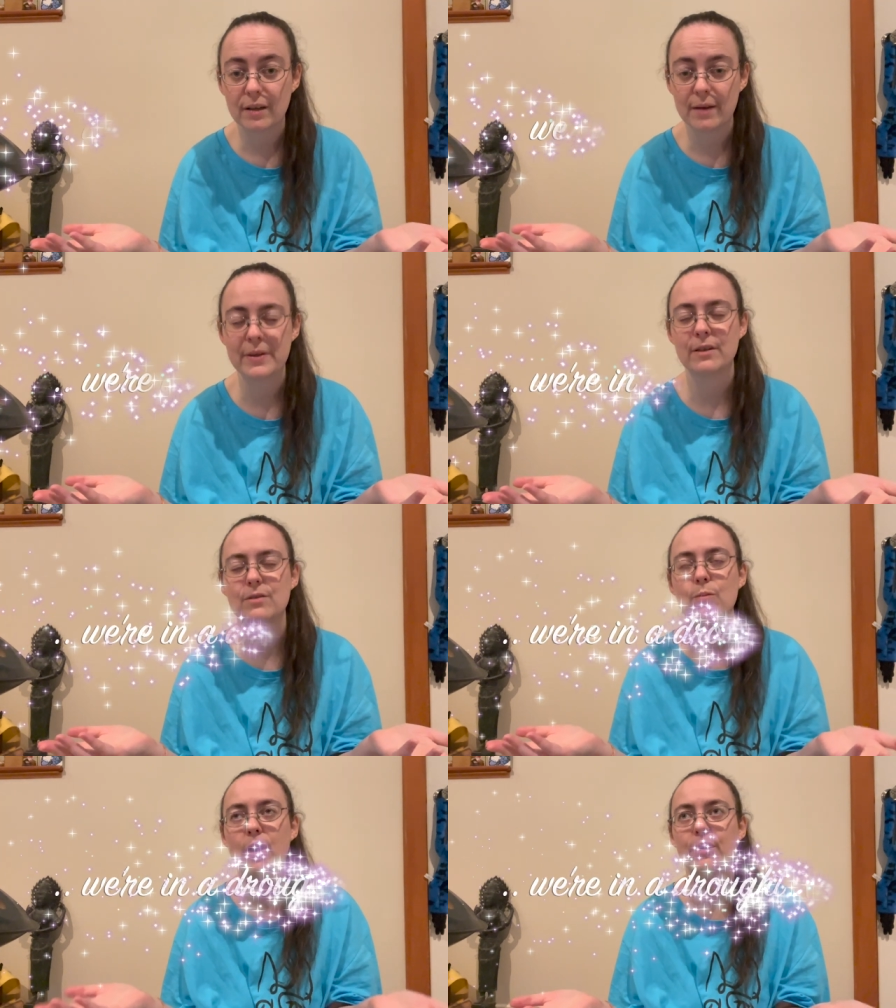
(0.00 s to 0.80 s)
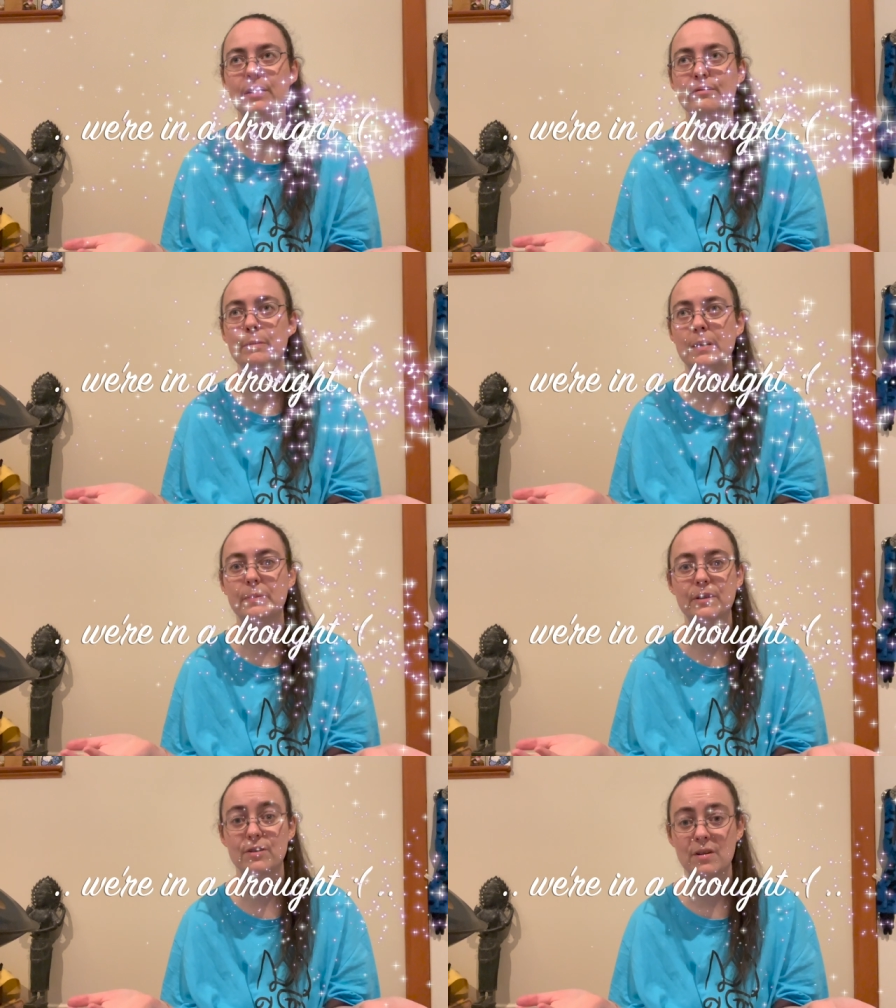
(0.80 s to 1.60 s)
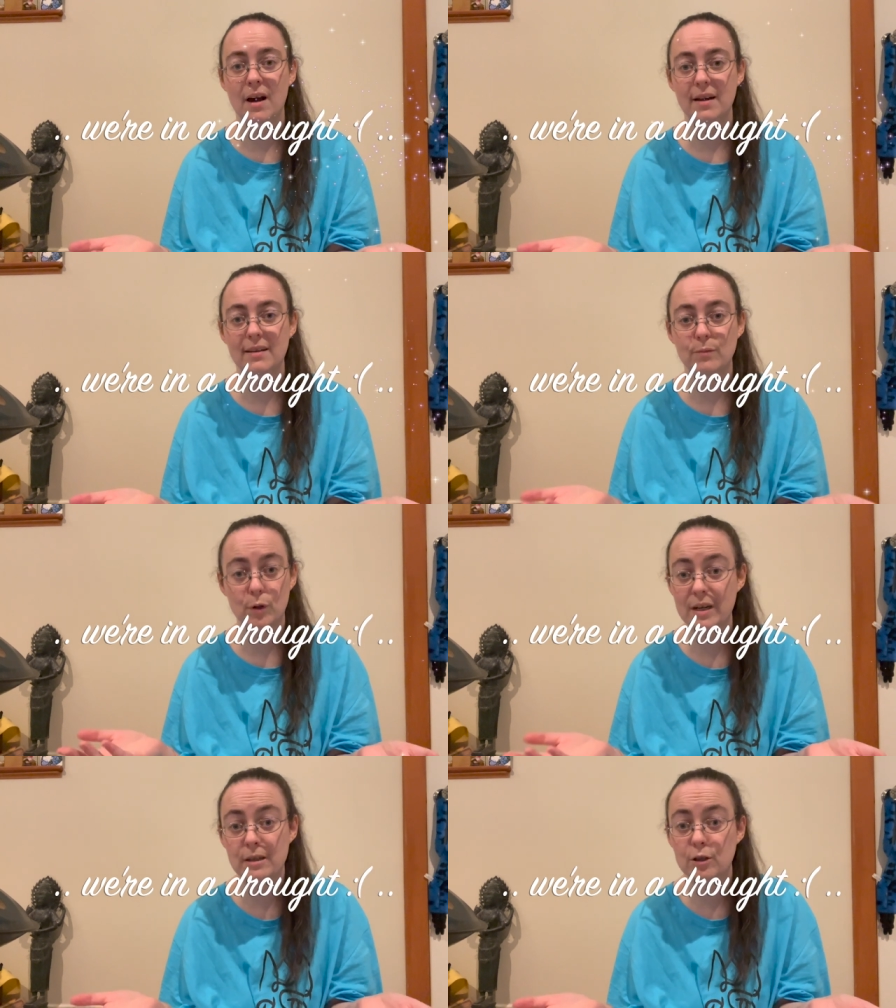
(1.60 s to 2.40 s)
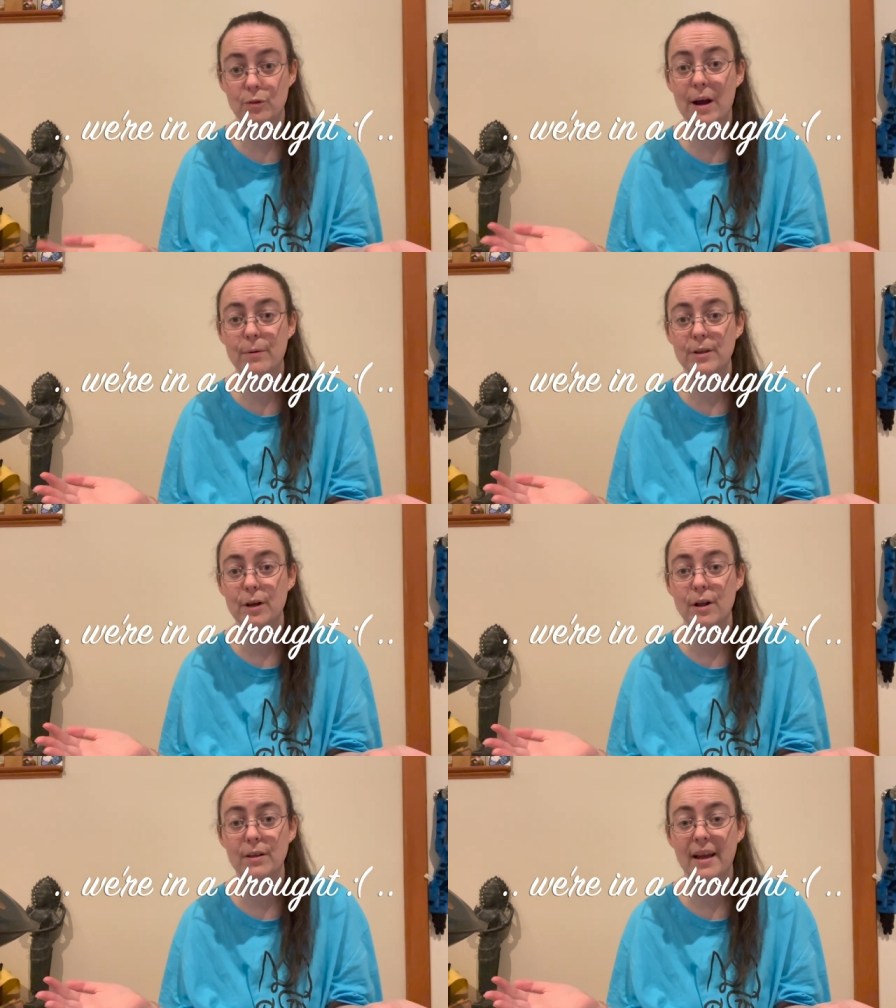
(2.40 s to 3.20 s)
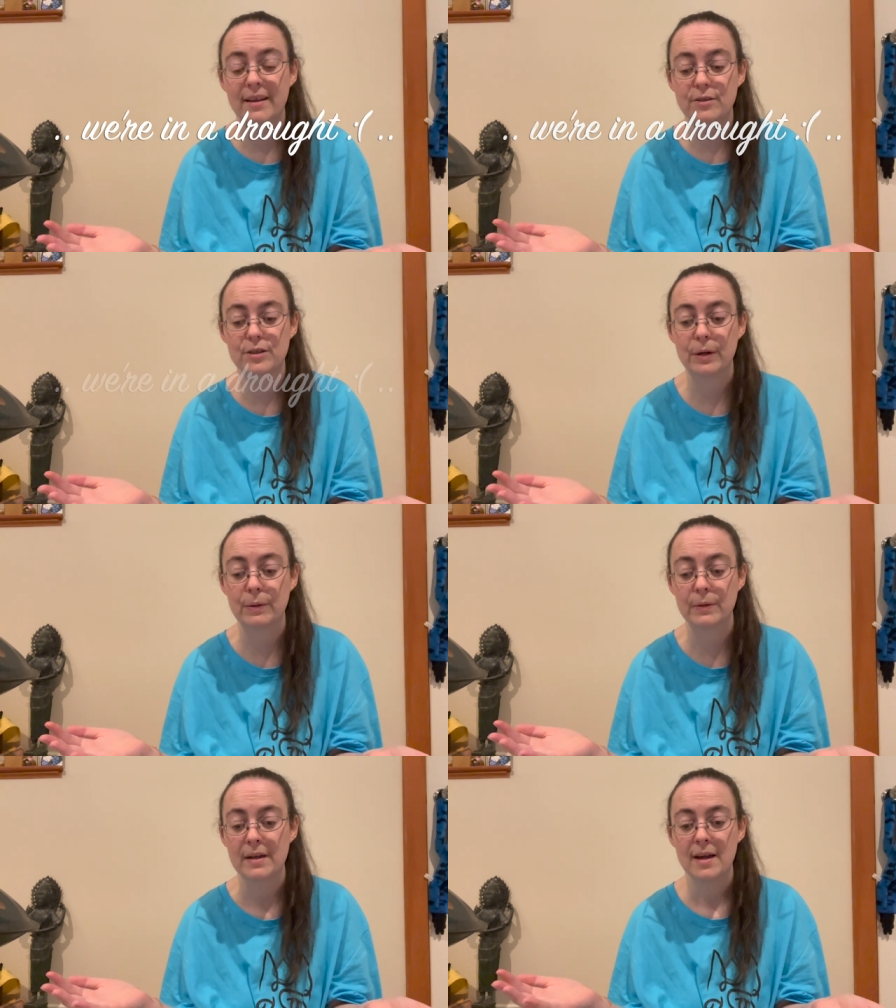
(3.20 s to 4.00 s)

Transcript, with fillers: I mean, there's water in Vermont, but there's not, we're in a drought, y'all. And so